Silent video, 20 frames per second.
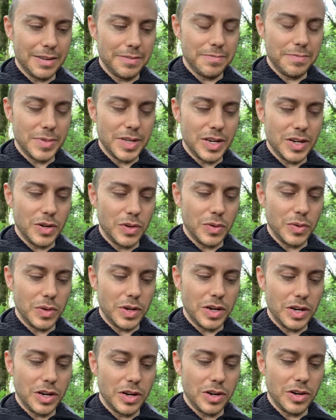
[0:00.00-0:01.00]

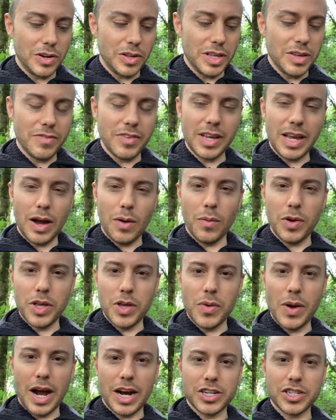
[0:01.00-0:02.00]
you're leaving out what you
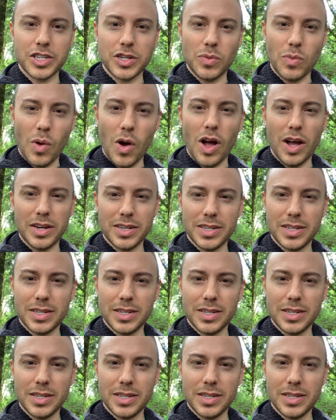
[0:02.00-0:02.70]
actually want.